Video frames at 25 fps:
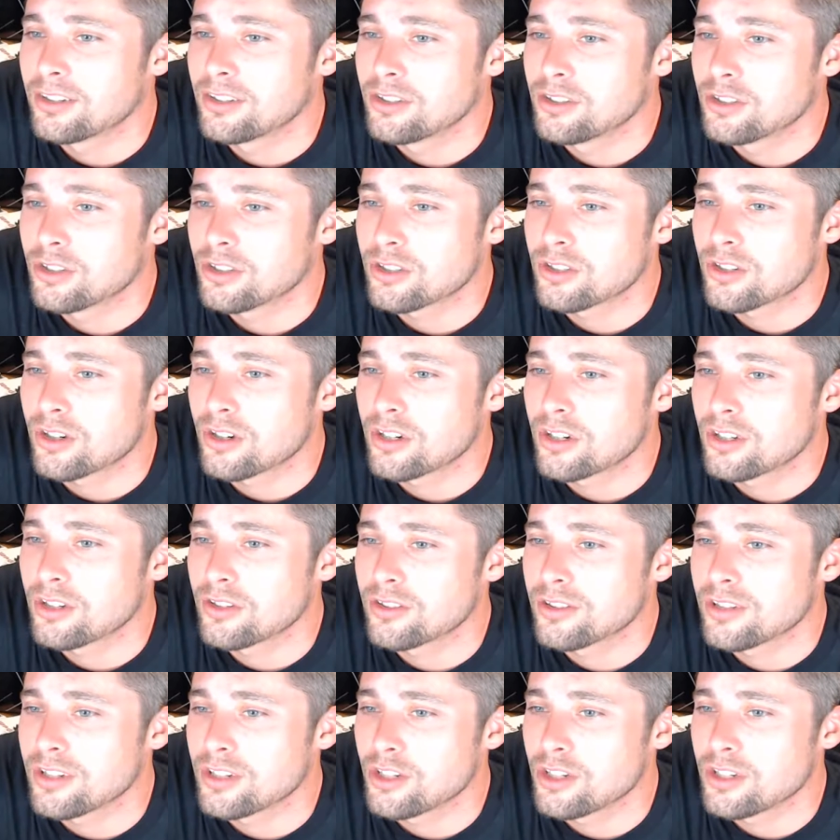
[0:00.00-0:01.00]
Just started
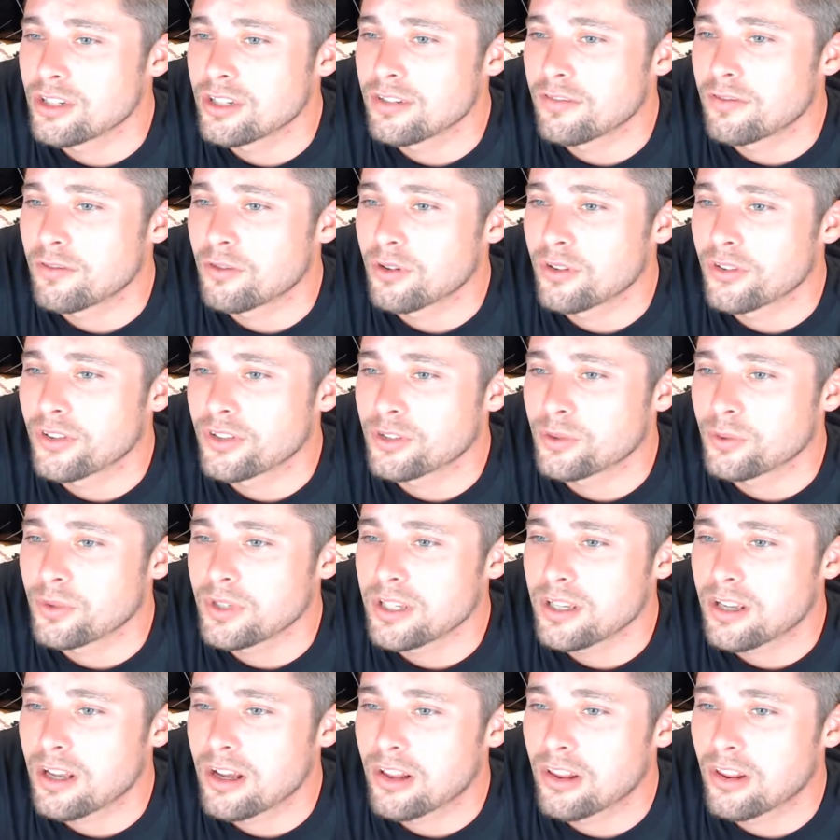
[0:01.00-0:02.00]
using the GG4 this
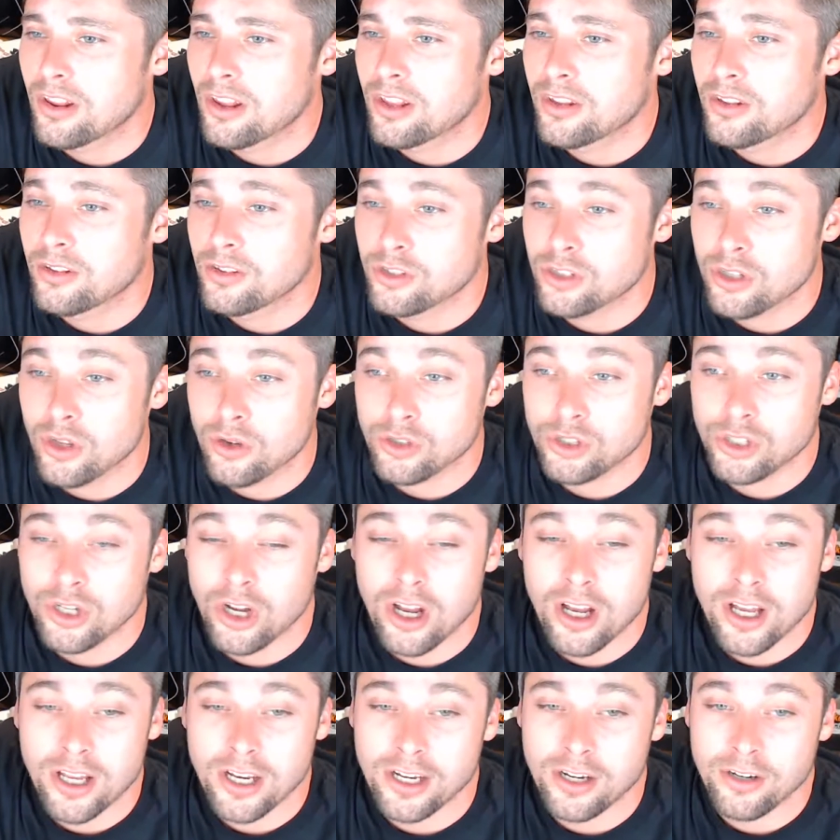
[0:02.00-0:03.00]
week. Oh, so
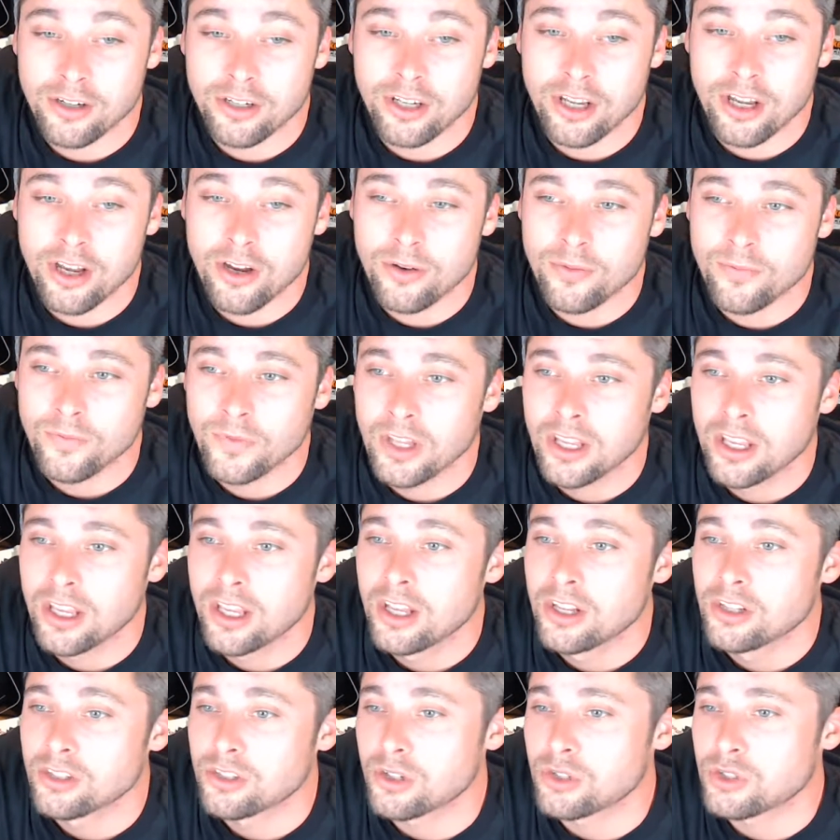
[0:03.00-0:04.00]
Sean, here you go.
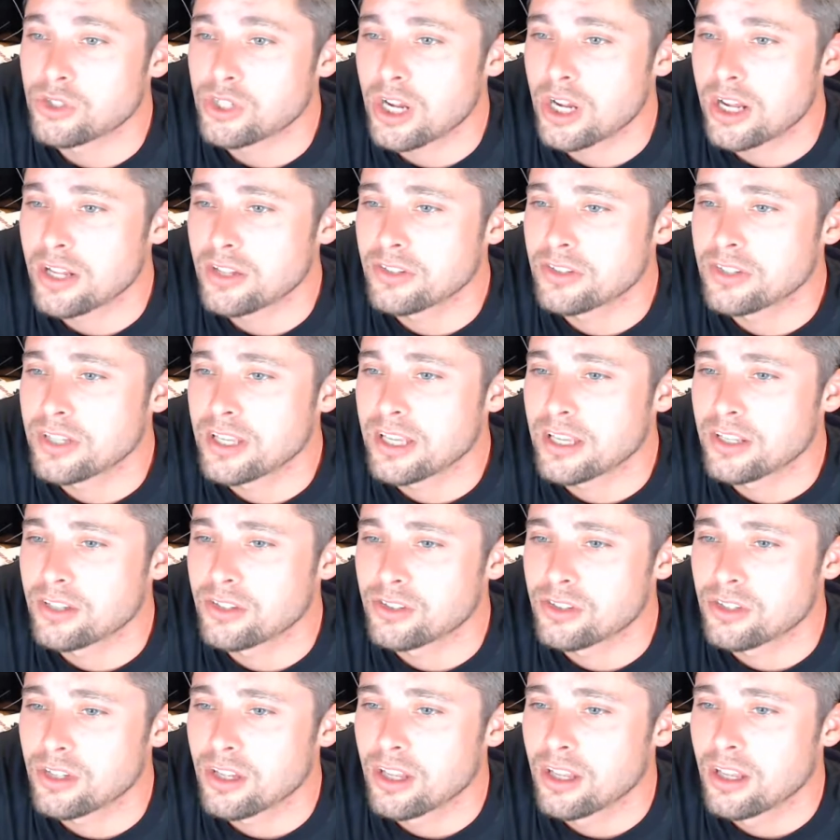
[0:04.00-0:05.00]
So Sean
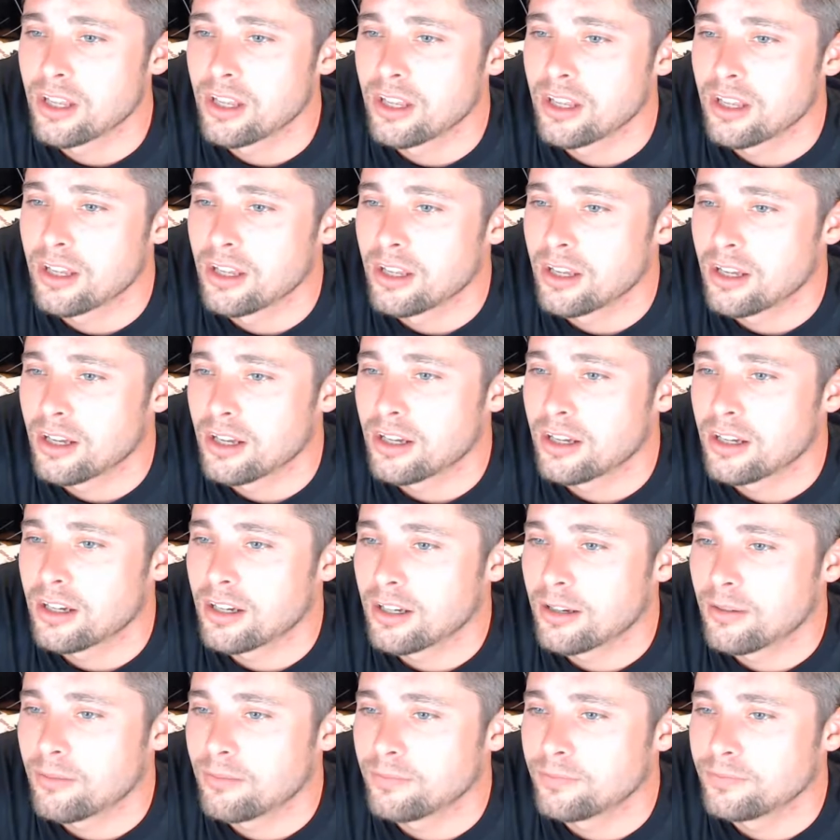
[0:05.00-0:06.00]
says,
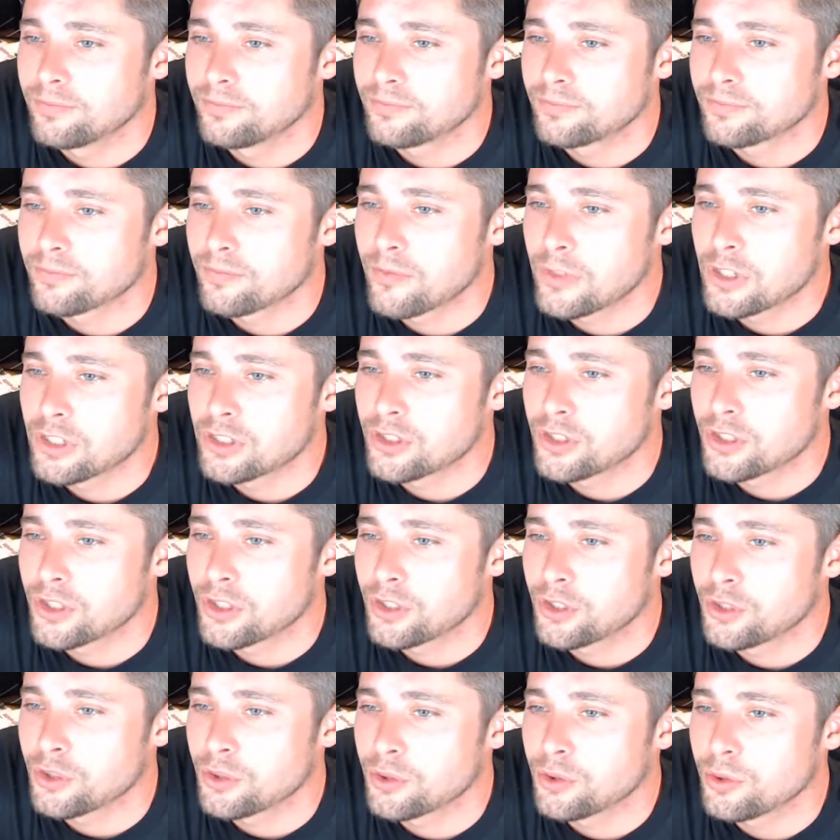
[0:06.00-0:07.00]

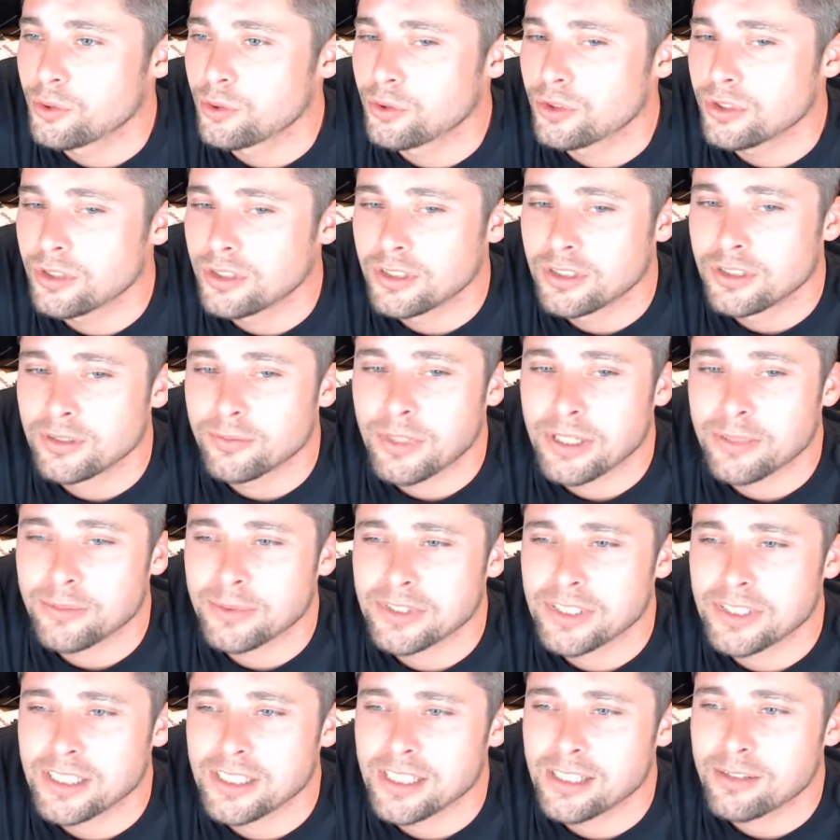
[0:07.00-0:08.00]
Mr. Gould, might be
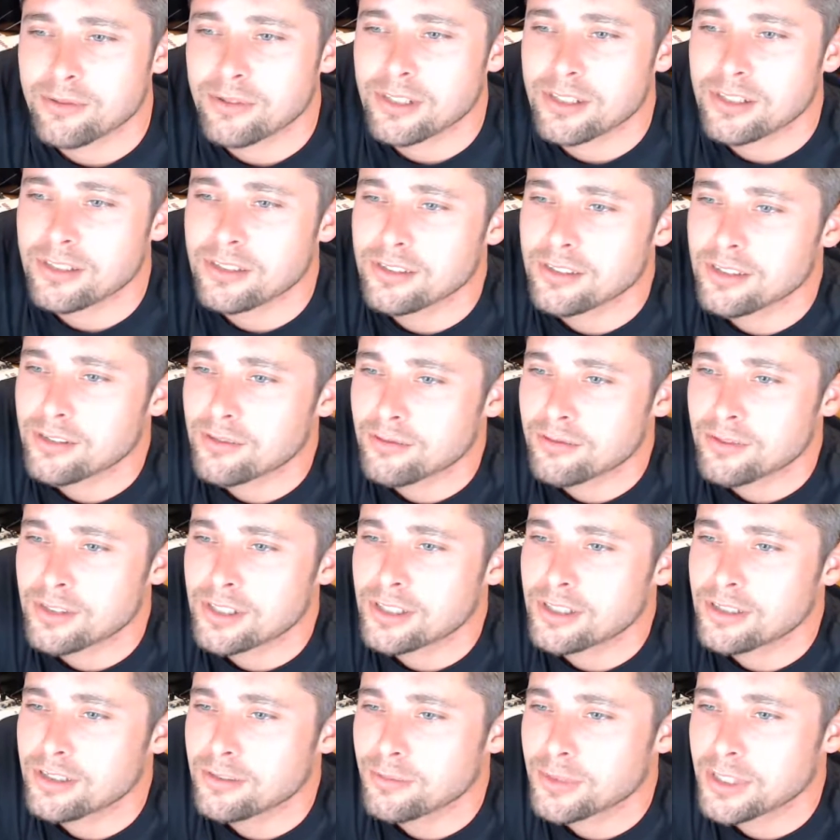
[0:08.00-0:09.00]
saying that
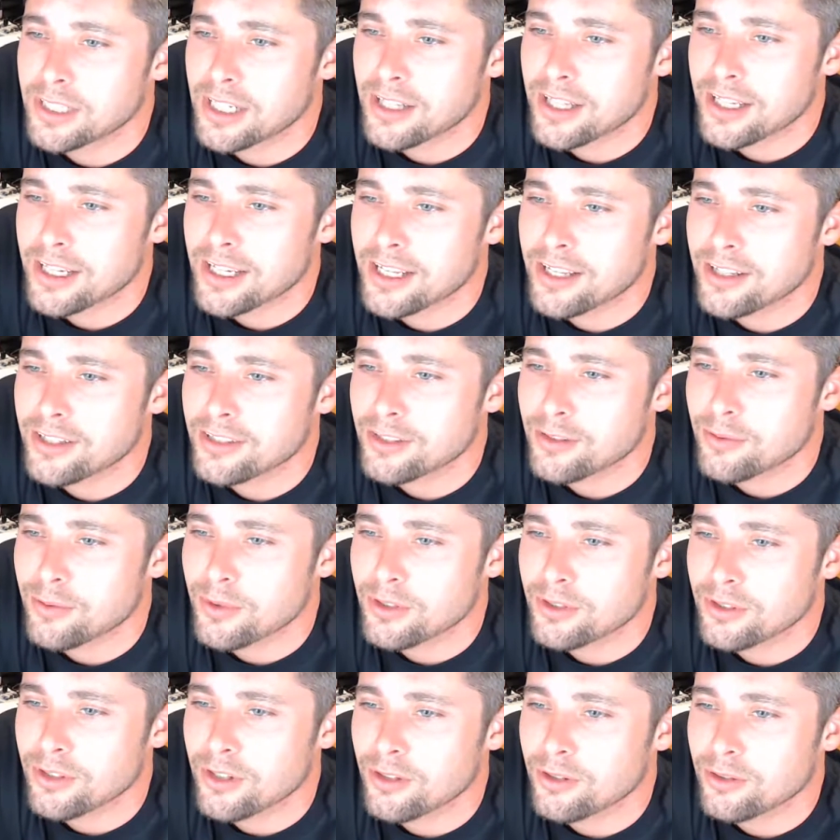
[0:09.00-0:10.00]
wrong, but I like how it's
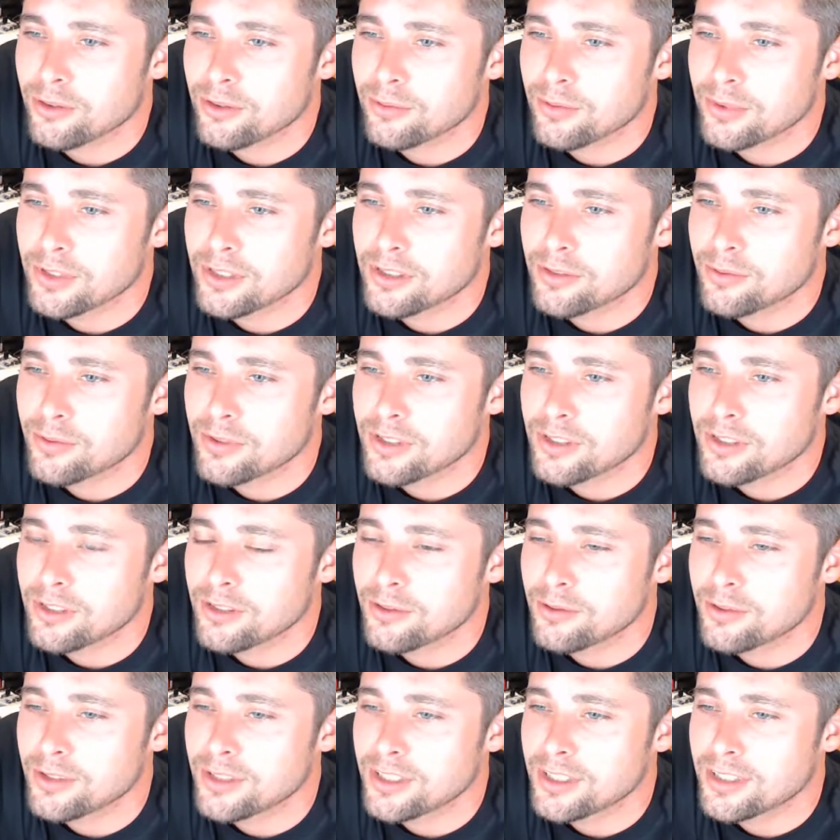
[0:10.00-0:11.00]
almost gold, but it's with a
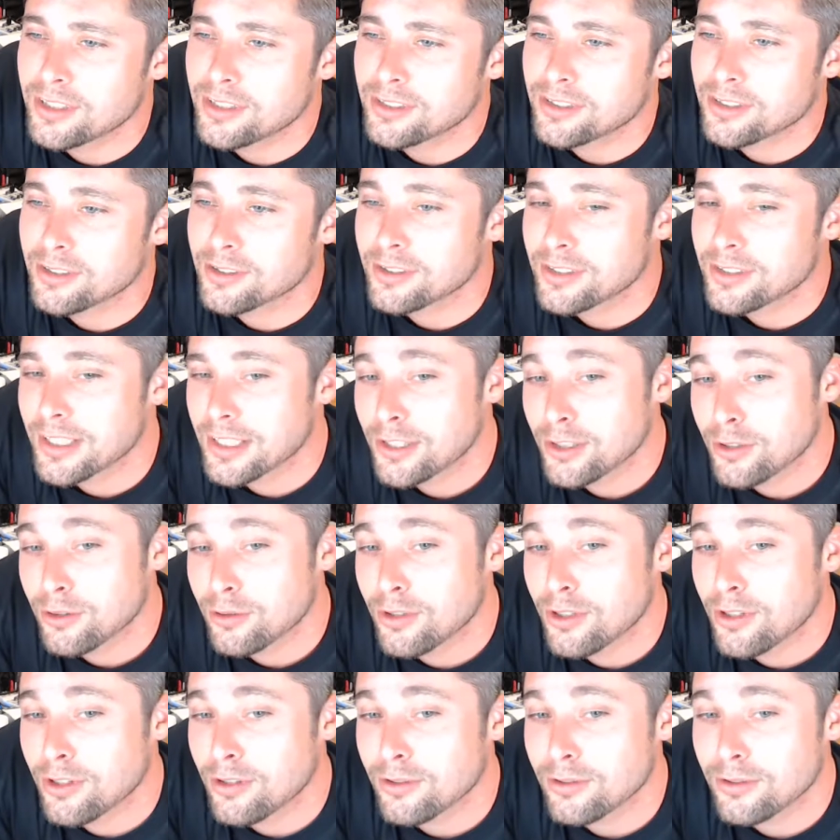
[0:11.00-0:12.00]
U in there, so it's like U
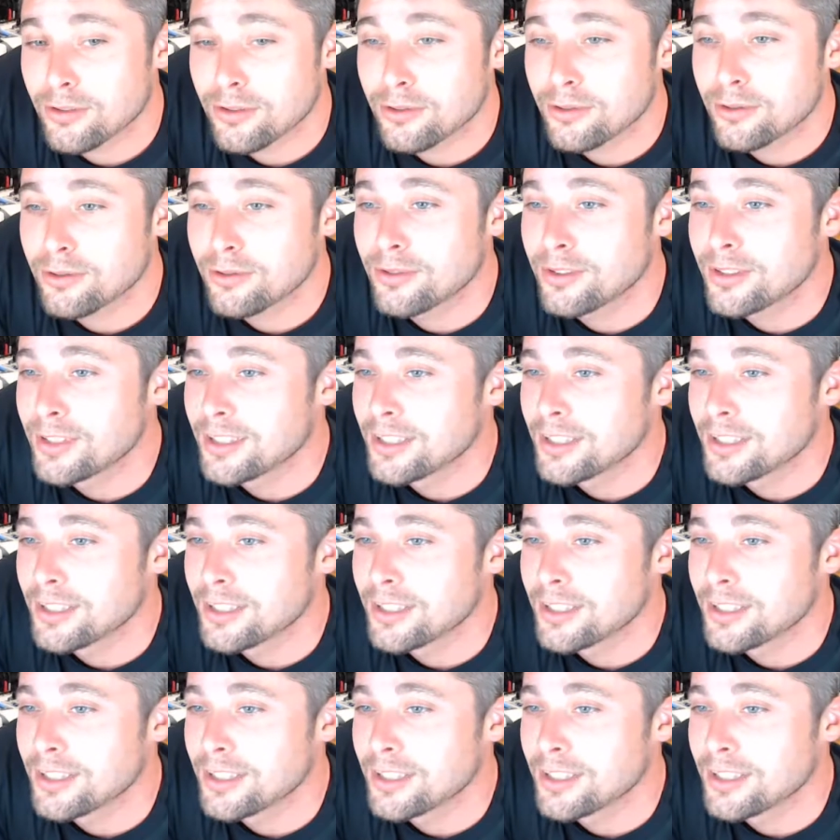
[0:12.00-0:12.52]
gold, cool.